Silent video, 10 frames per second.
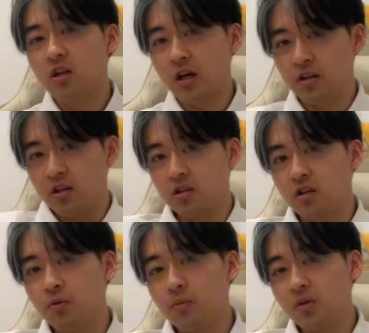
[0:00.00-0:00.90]
like this
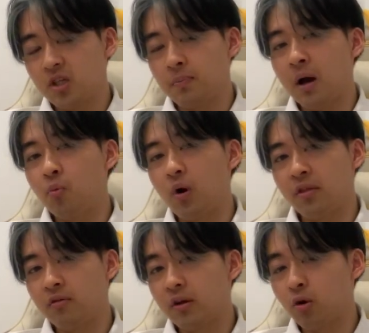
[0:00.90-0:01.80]
new Japan
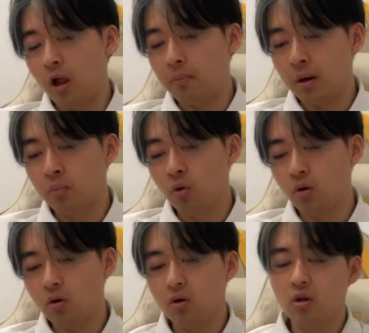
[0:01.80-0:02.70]
Y3 collab I bought.